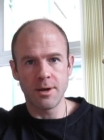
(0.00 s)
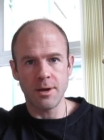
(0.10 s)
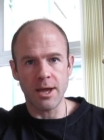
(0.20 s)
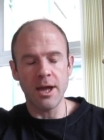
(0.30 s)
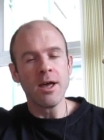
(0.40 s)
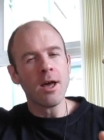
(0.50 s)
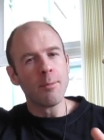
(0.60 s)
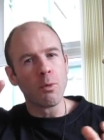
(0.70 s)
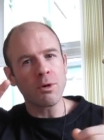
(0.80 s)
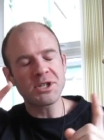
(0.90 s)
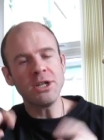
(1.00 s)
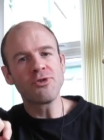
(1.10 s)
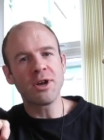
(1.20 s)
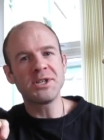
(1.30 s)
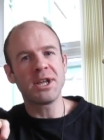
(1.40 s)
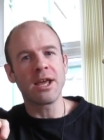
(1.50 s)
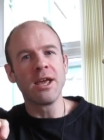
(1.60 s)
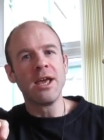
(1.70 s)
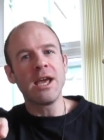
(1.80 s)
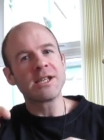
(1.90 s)
Yeah? But what's
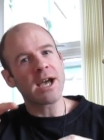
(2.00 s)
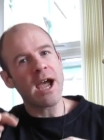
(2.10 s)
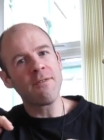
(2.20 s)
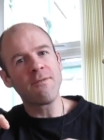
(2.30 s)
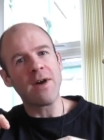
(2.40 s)
interesting is I have